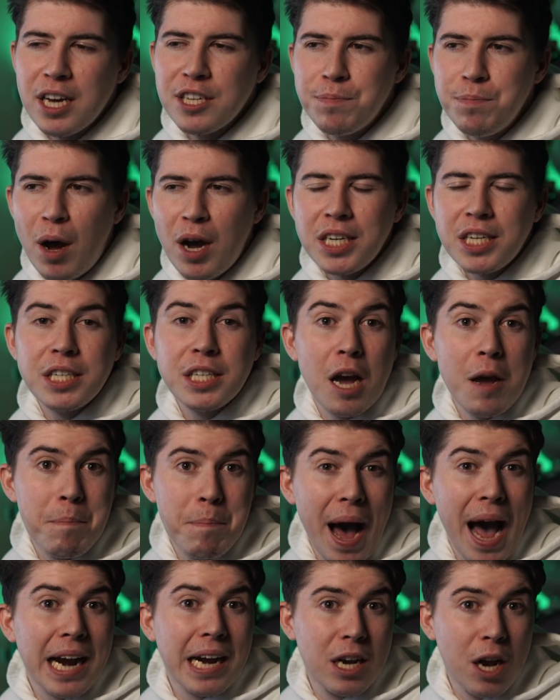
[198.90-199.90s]
But as much as I
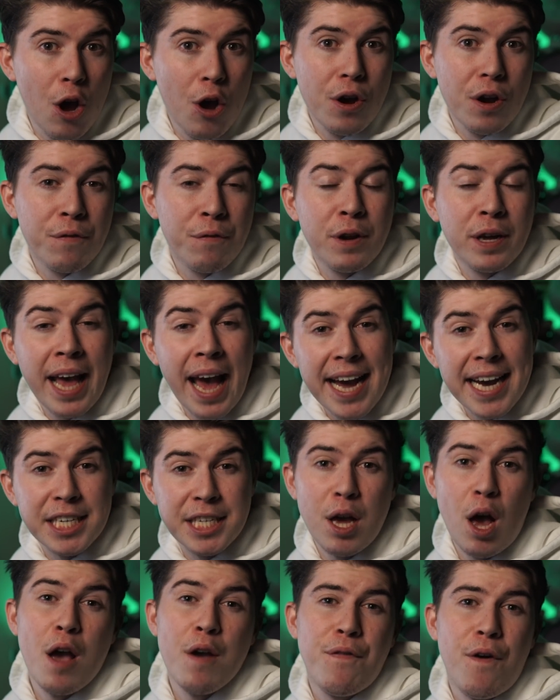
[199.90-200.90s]
backed Logan for the
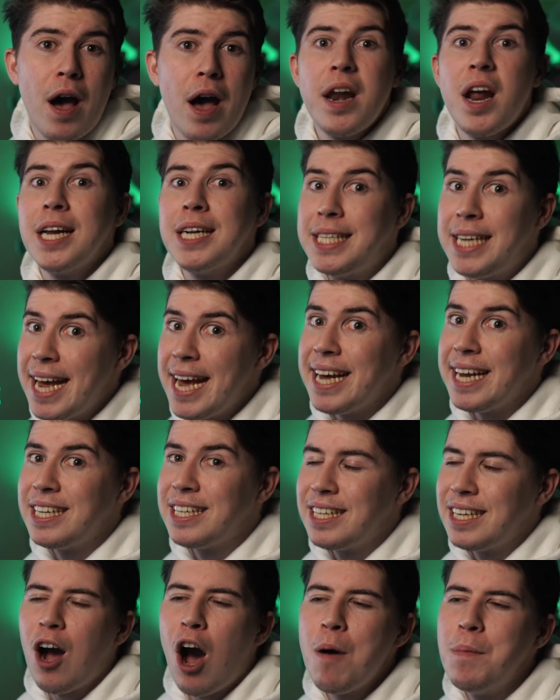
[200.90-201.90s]
KSI fight, and I
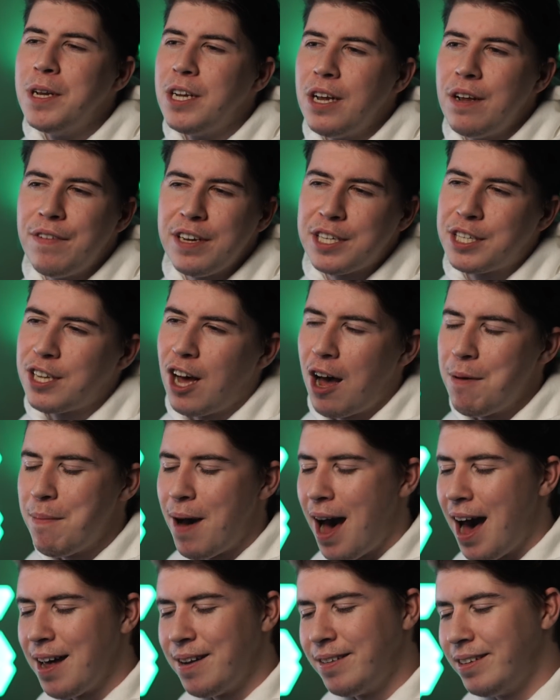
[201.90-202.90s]
did, I can't be doing it this
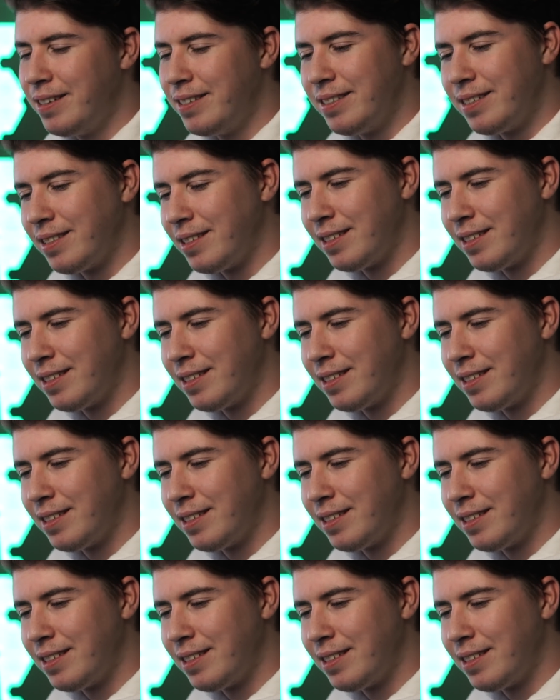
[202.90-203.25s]
time, man.